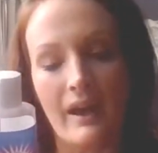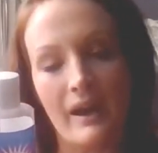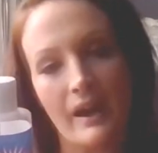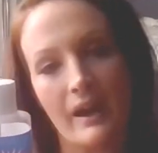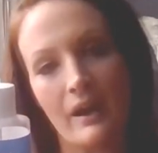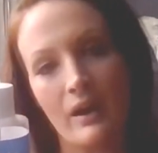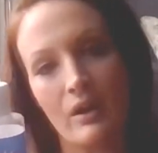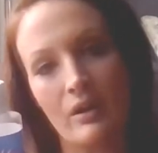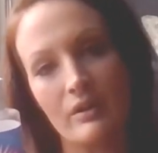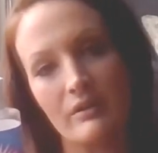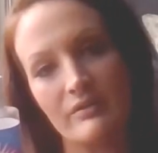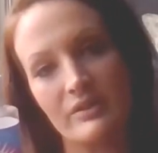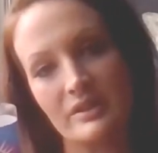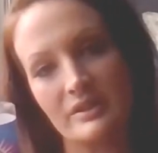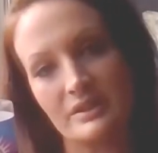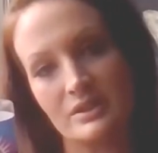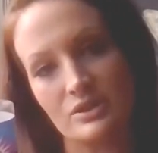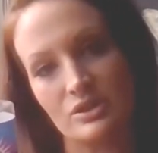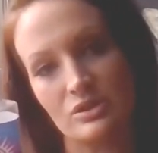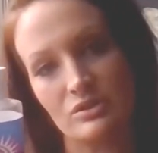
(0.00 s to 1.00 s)
out of the
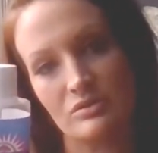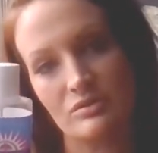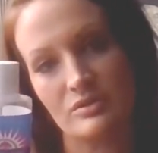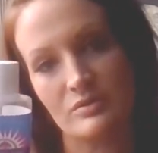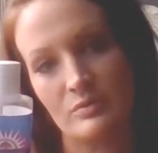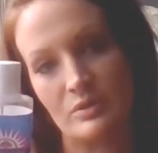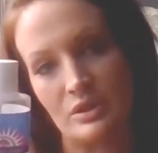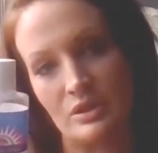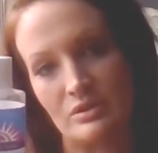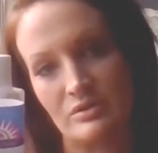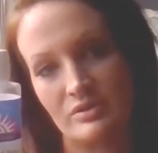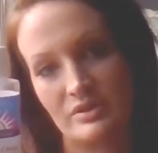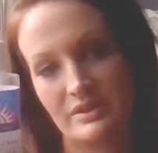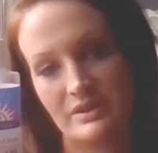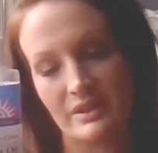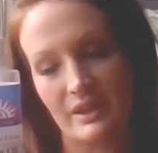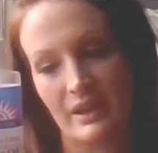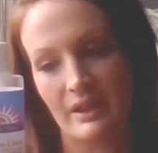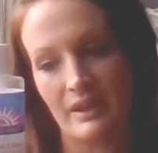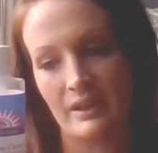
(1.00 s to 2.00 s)
tissues when
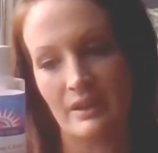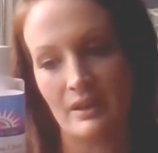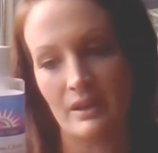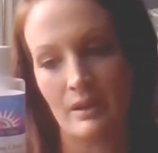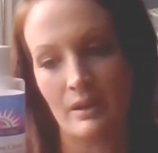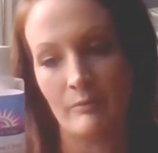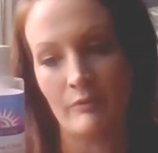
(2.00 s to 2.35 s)
used in